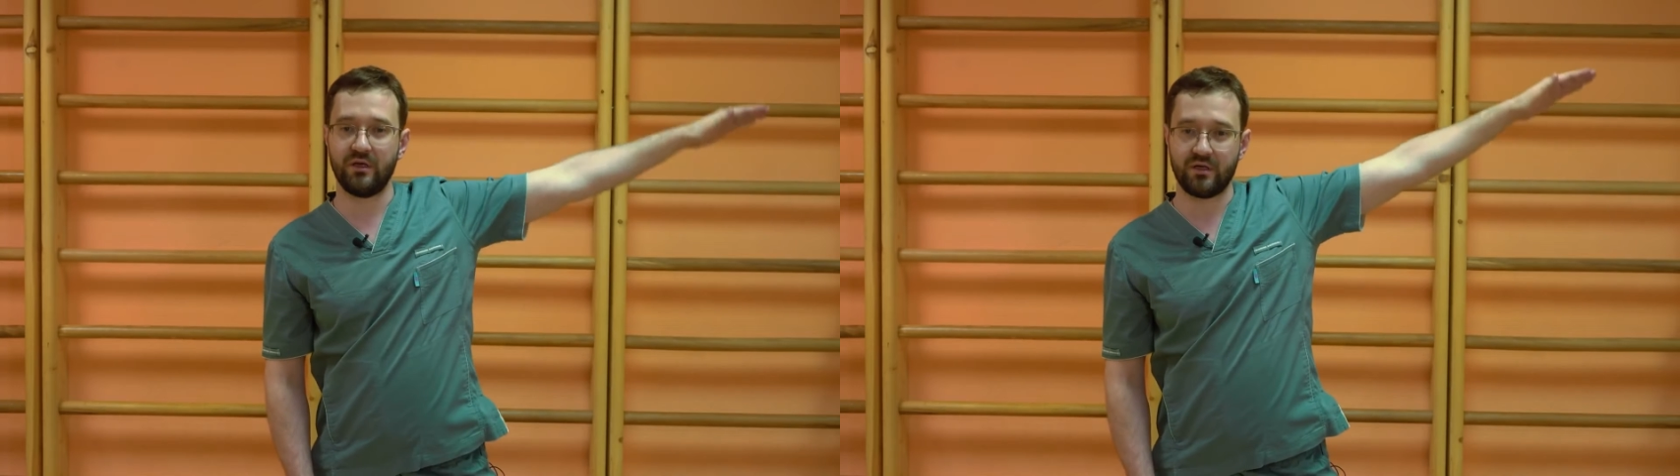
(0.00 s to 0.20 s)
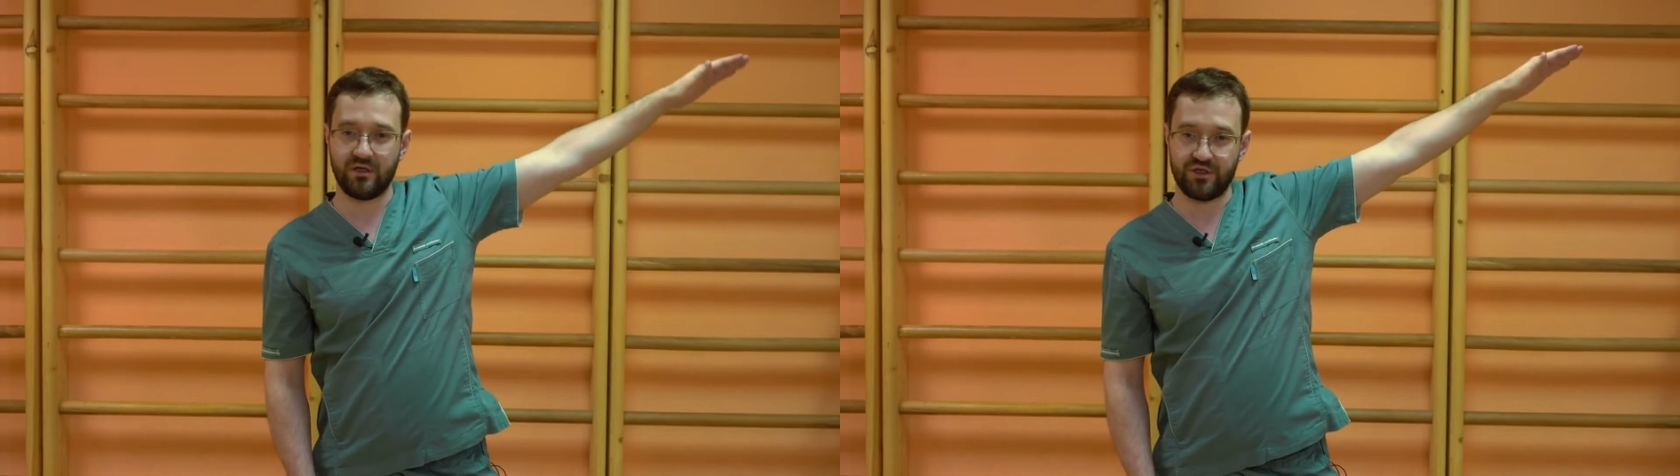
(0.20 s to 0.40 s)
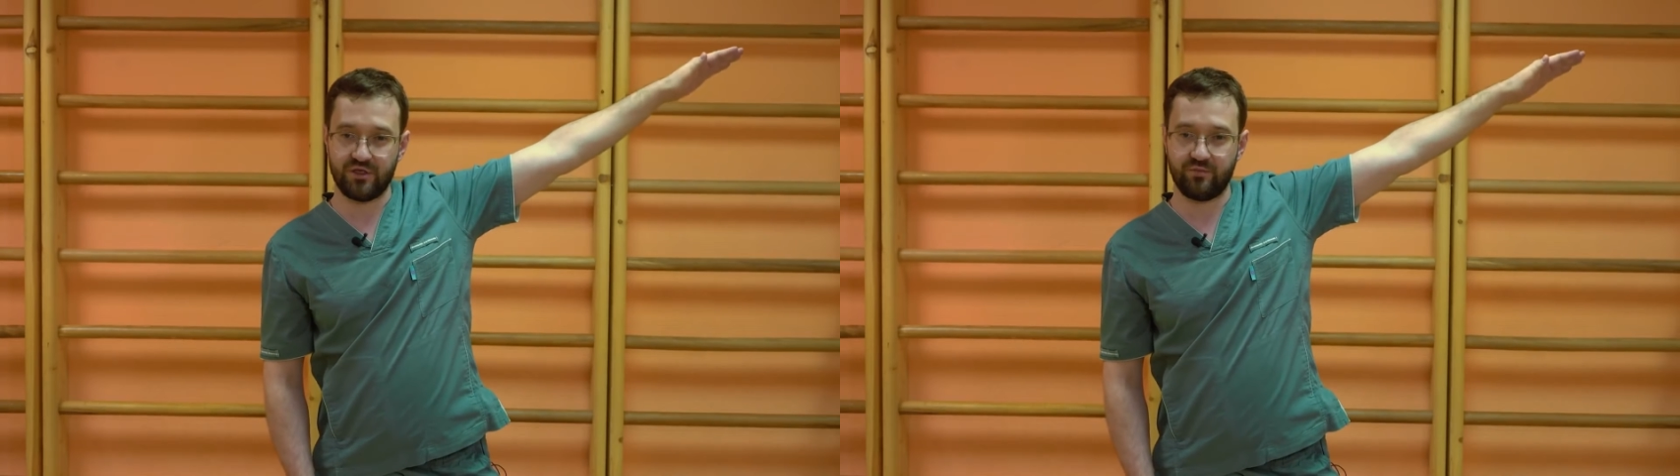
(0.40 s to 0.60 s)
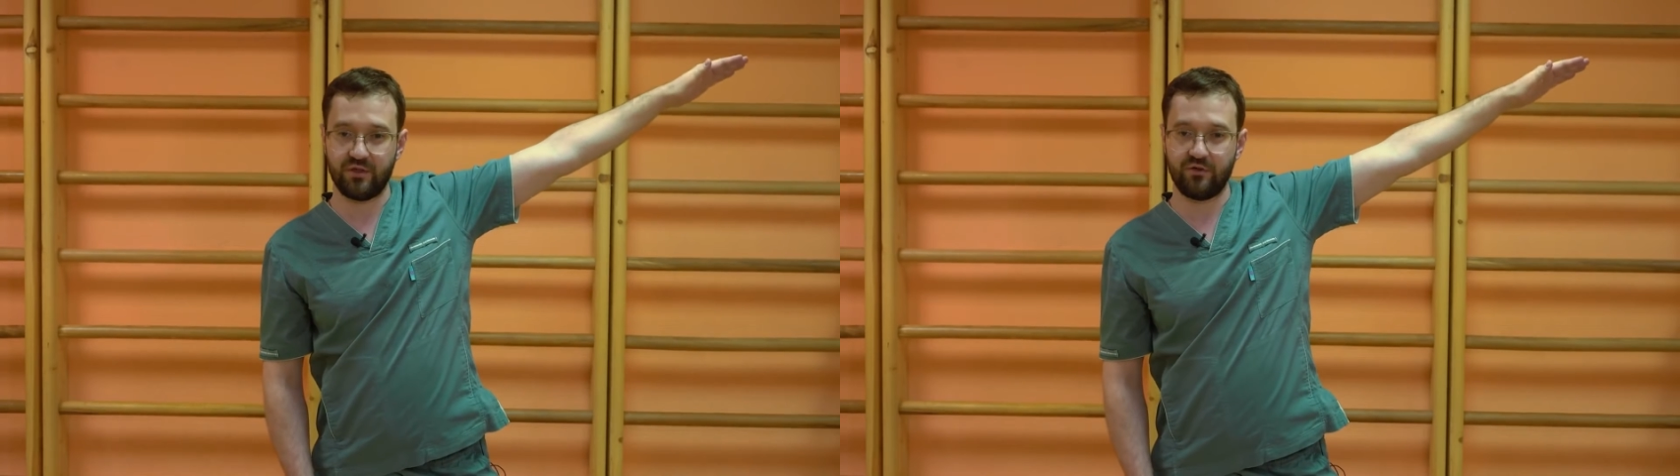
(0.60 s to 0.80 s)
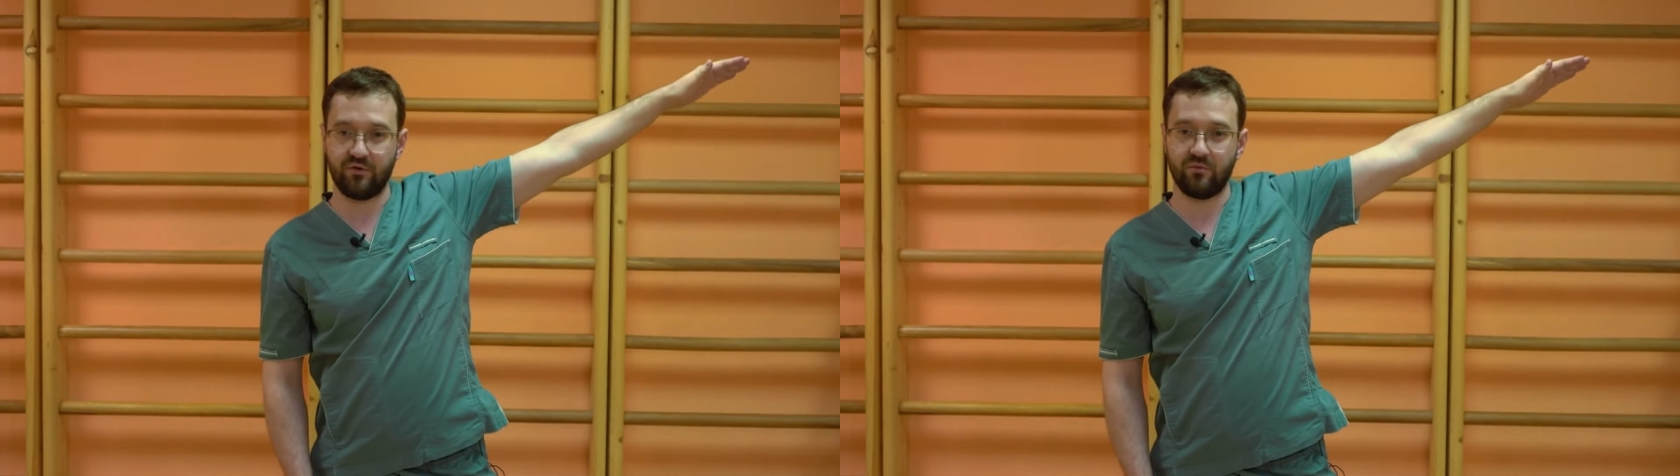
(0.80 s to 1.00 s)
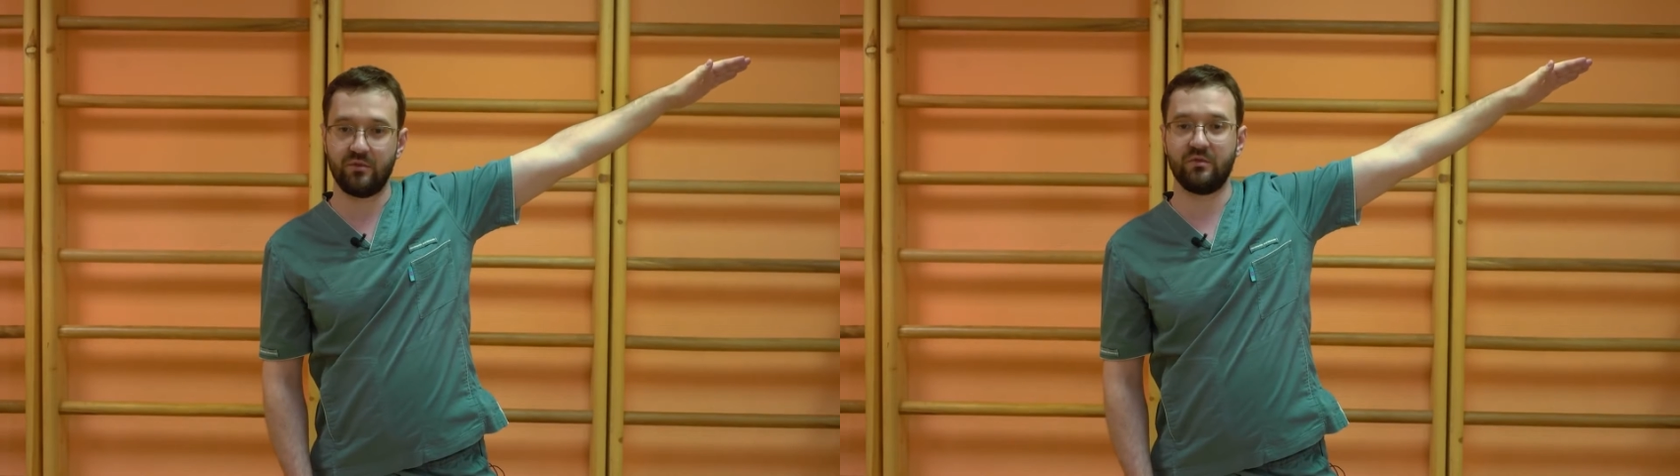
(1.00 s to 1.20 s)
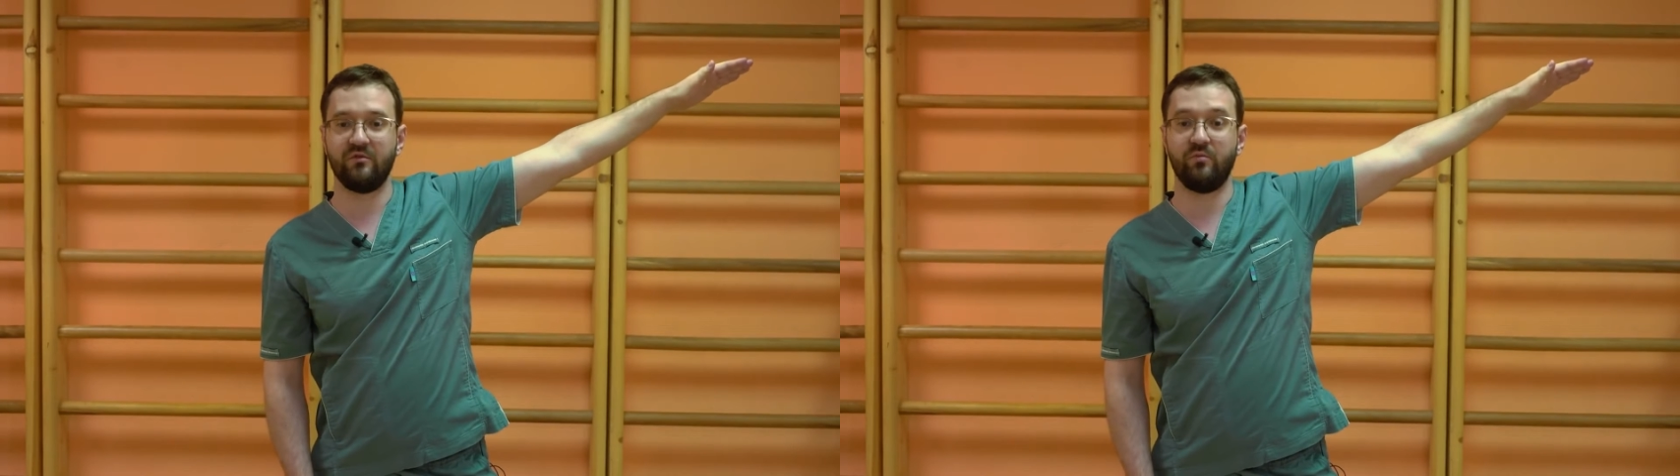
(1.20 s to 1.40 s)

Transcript: to lifting to the side.